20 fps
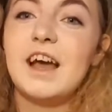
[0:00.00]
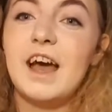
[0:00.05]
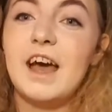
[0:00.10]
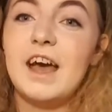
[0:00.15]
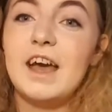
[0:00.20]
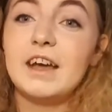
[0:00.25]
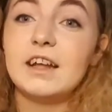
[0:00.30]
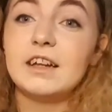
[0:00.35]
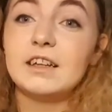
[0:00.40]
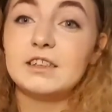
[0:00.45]

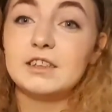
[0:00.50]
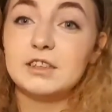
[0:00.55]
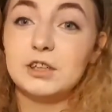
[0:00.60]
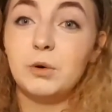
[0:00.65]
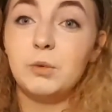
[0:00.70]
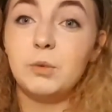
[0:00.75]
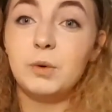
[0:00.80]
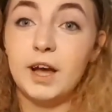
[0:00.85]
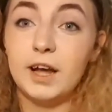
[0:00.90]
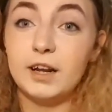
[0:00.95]
and
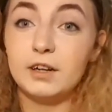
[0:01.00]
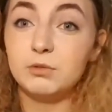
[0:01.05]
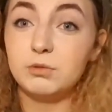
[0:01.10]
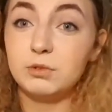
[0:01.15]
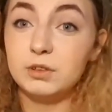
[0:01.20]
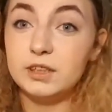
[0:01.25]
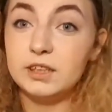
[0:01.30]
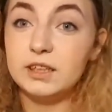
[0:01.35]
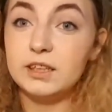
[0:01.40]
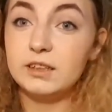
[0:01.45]
so we had to
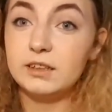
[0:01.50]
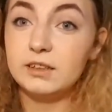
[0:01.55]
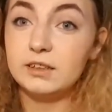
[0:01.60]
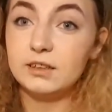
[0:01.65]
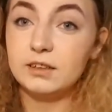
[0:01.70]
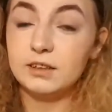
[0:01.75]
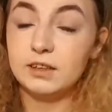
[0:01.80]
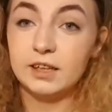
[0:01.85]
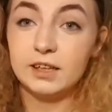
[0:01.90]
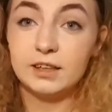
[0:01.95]
really
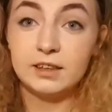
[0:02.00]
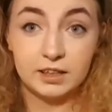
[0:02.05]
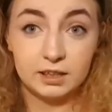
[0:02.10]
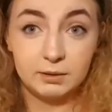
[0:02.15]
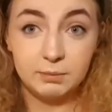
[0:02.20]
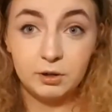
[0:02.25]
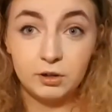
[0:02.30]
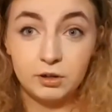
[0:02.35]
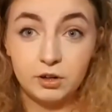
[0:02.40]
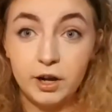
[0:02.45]
like
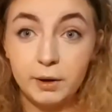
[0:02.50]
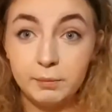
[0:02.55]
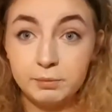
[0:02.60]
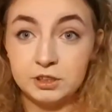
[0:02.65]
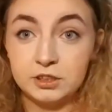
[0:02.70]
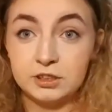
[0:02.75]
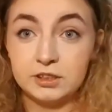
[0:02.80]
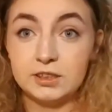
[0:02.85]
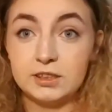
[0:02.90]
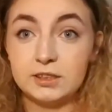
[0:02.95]
think about our
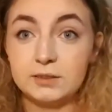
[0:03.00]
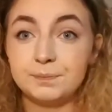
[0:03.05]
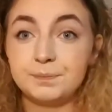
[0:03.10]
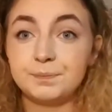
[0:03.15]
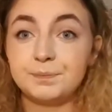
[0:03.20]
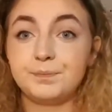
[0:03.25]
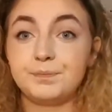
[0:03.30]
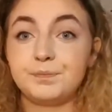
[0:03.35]
options.